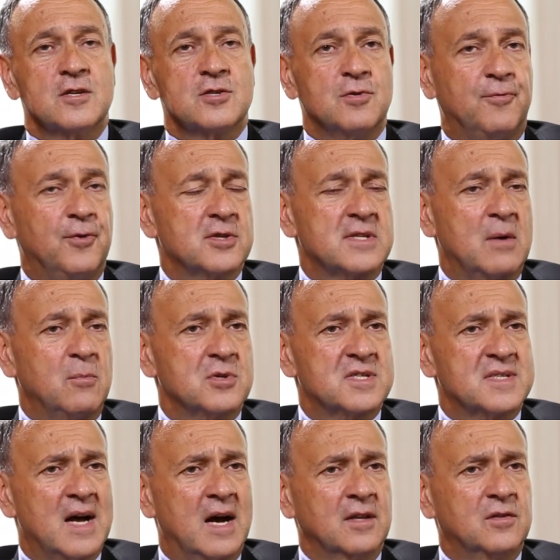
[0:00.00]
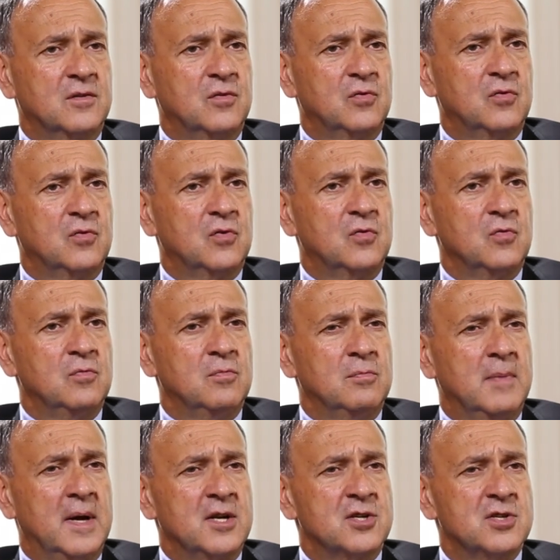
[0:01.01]
So first, I would start to
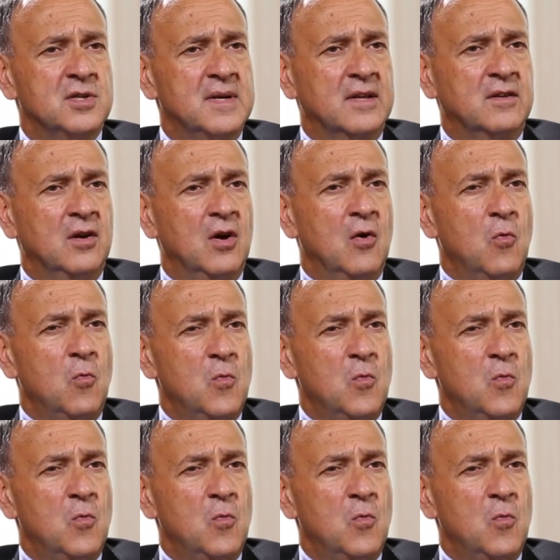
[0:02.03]
mention that